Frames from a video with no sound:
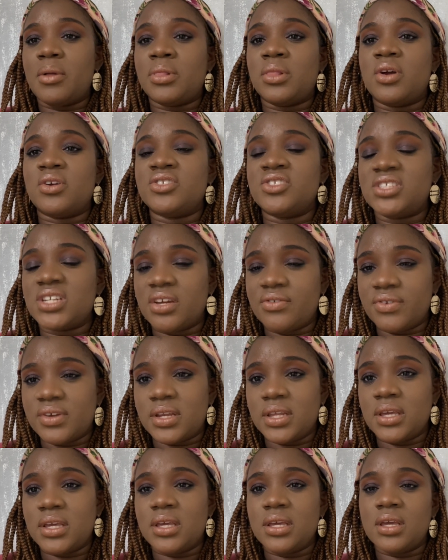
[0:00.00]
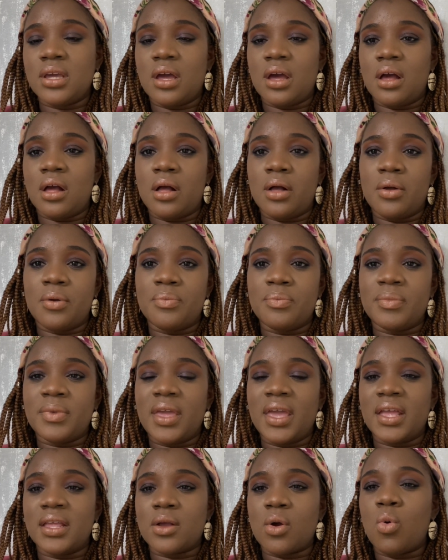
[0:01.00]
longevity,
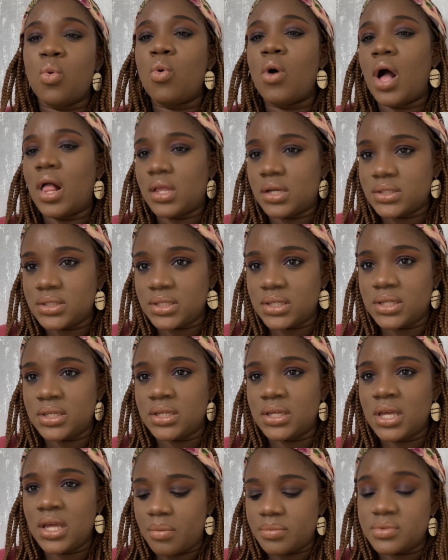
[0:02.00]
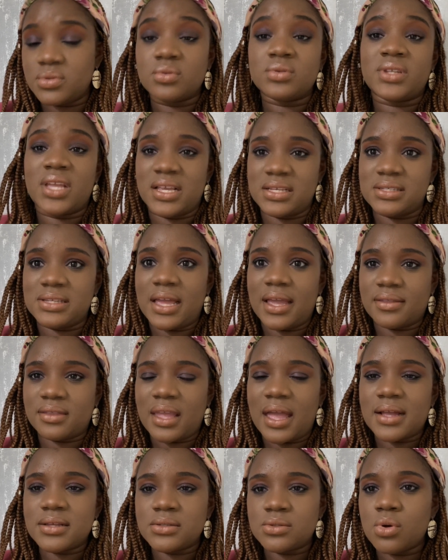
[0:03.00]
and quality, so things like that.